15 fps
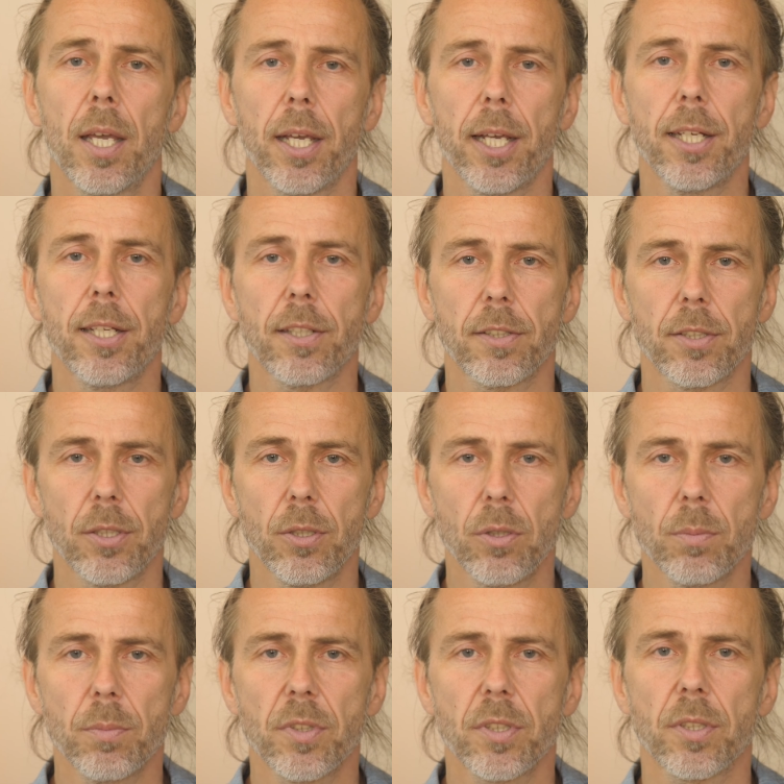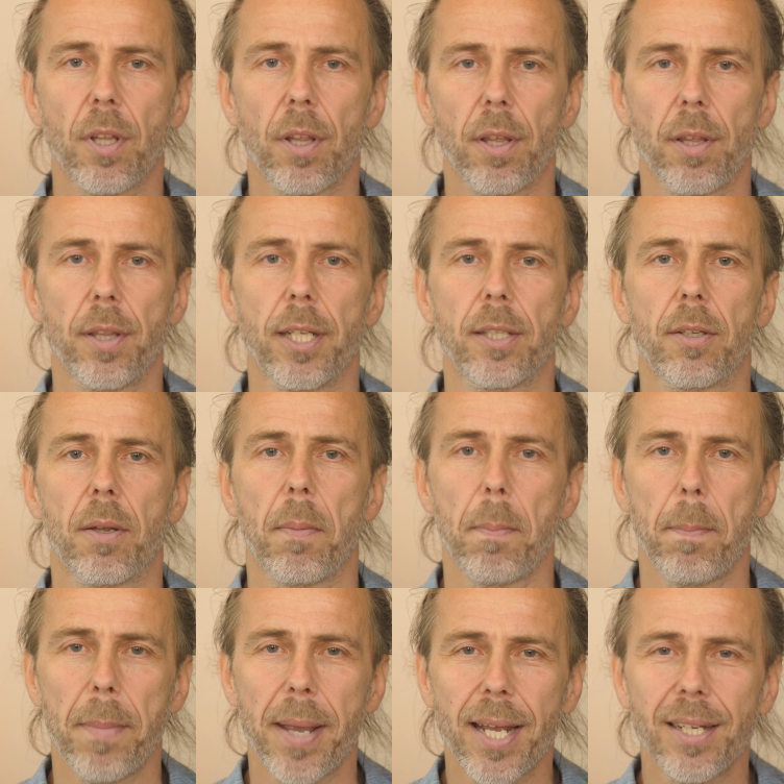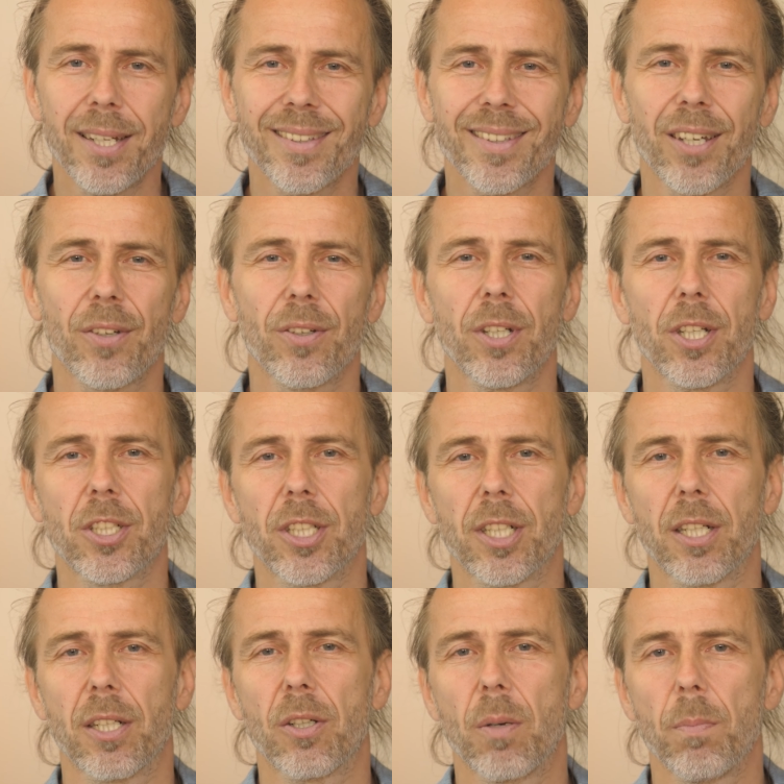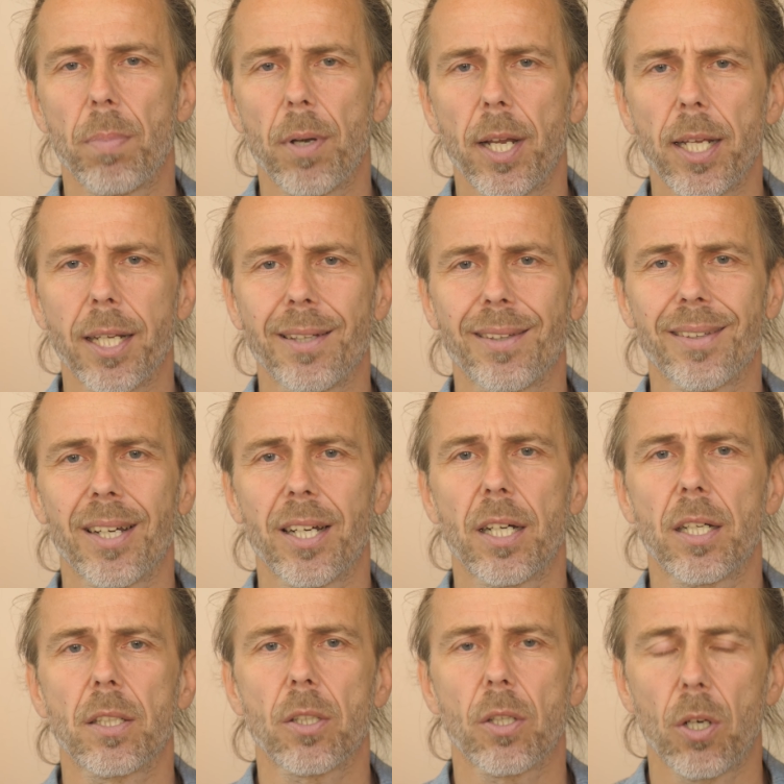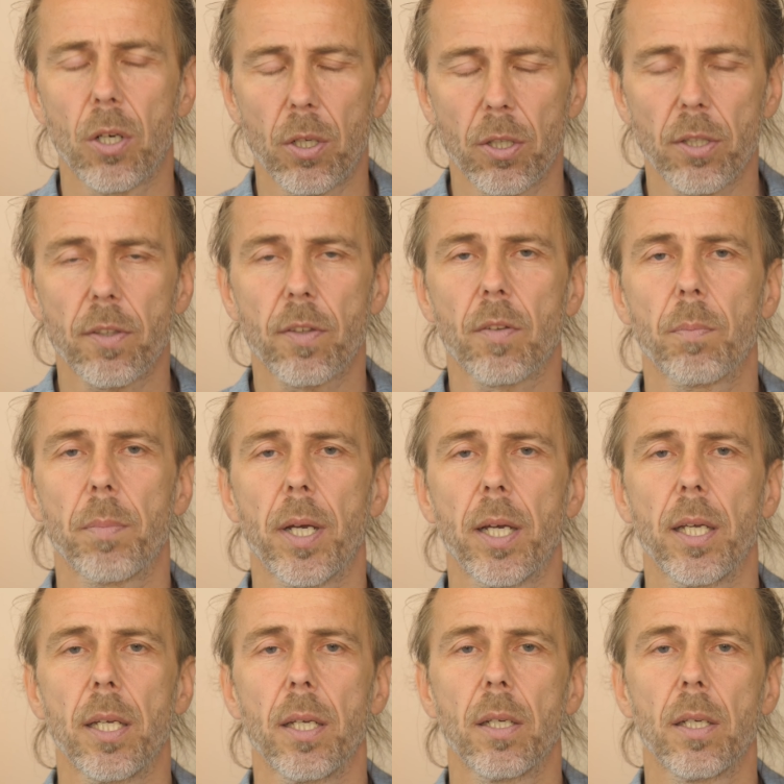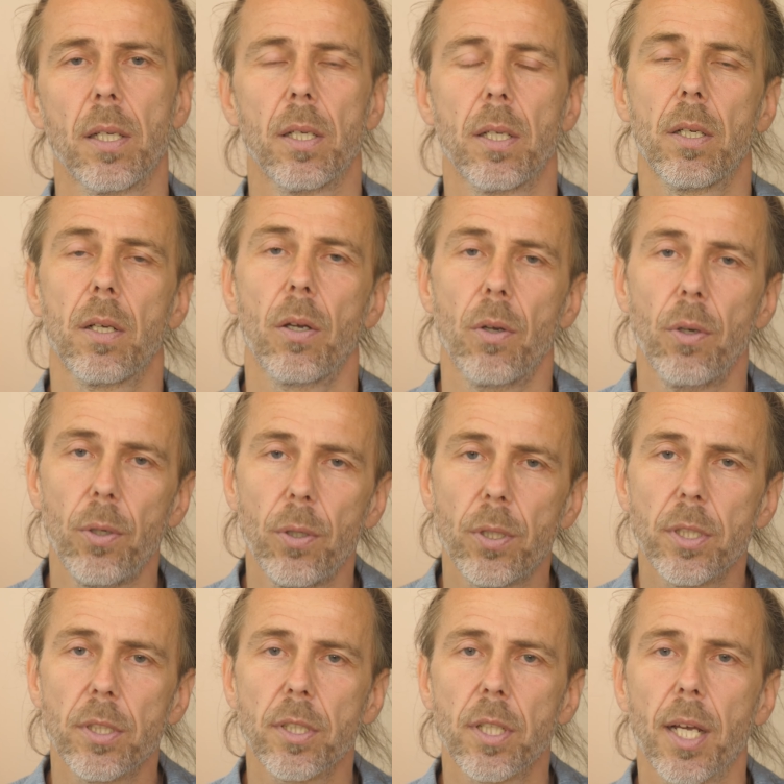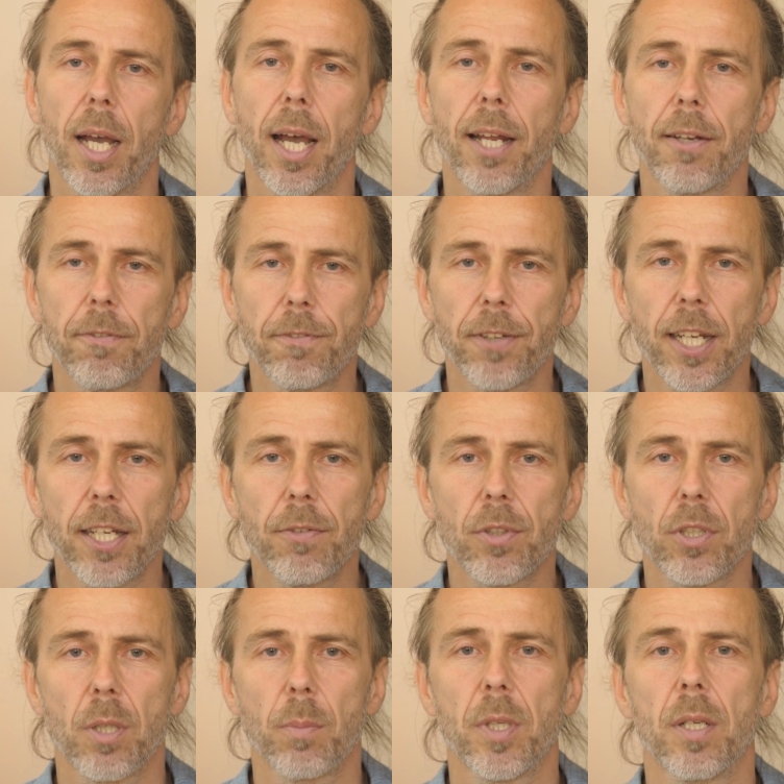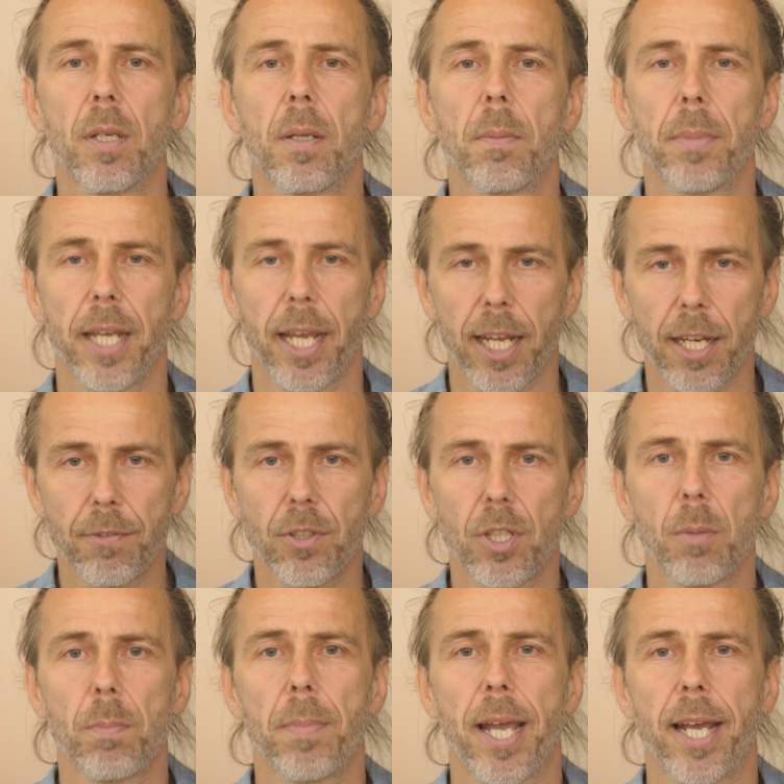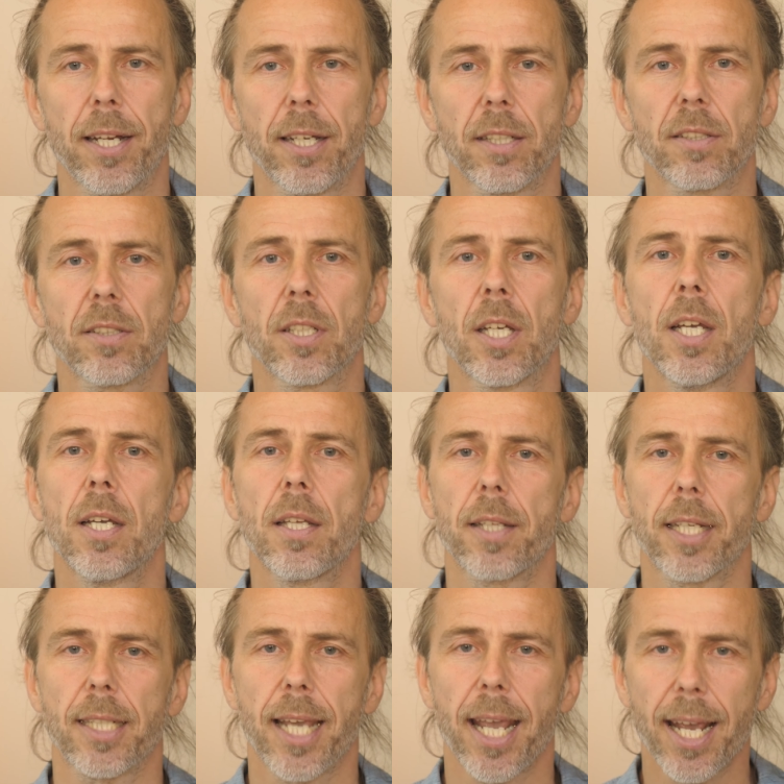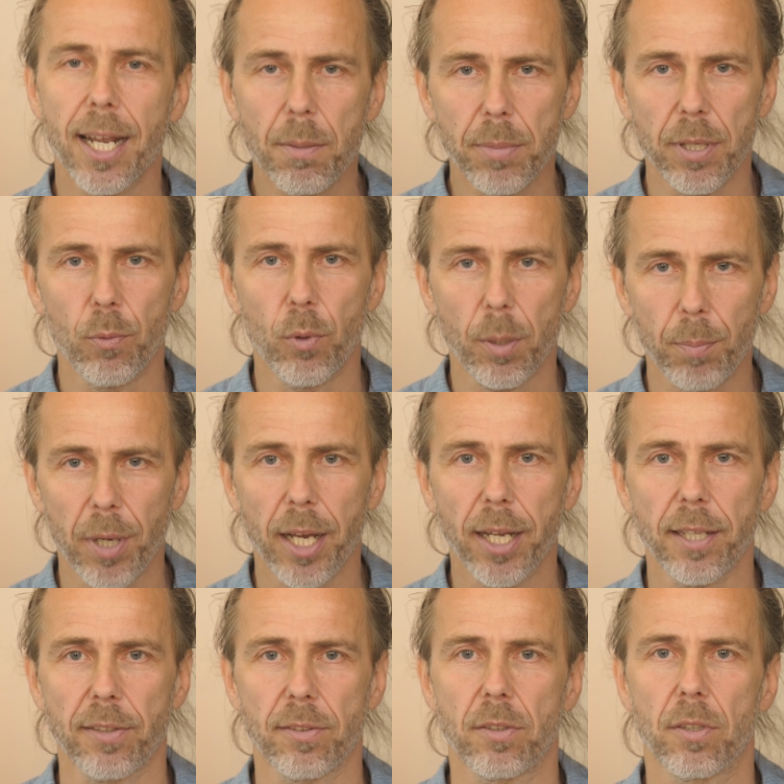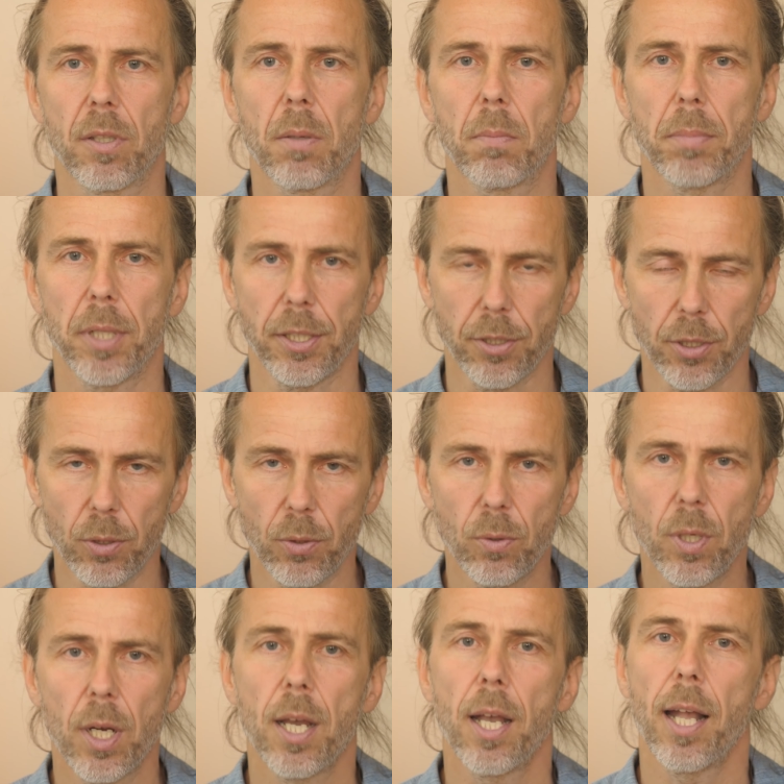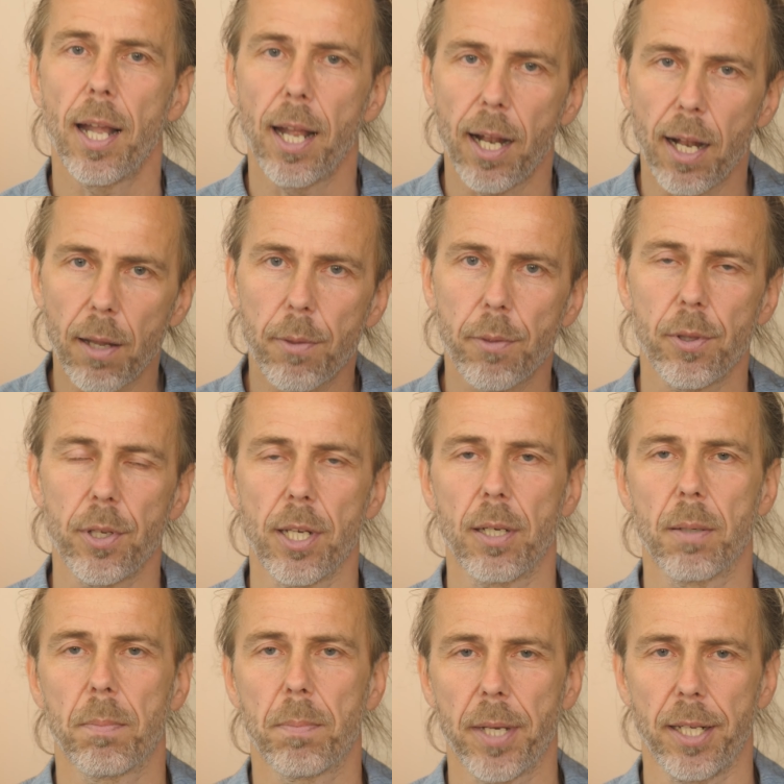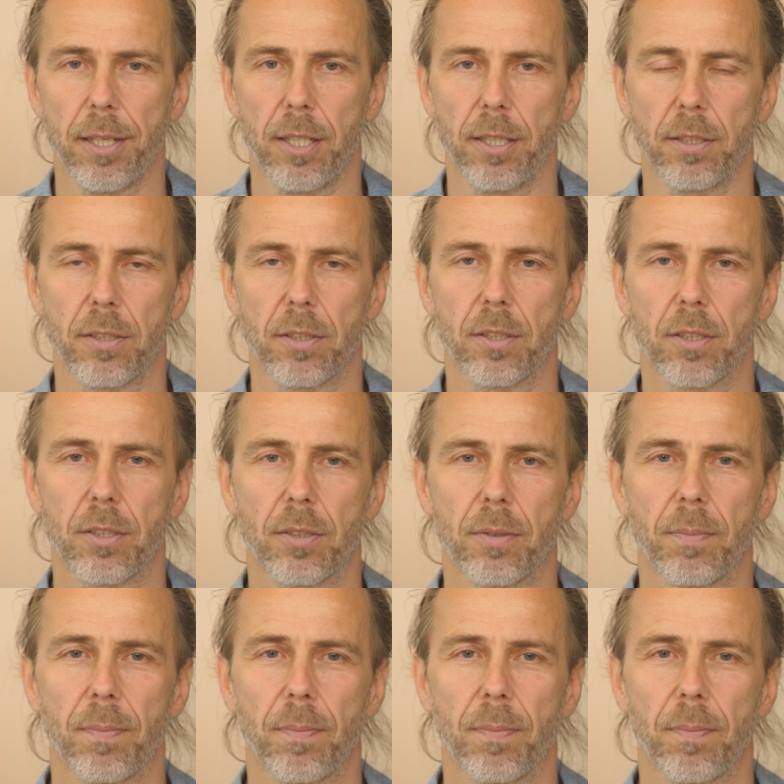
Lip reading: It assumes that many psychological complaints are caused by learned unfavorable behavioral patterns that can be replaced by new, healthier patterns.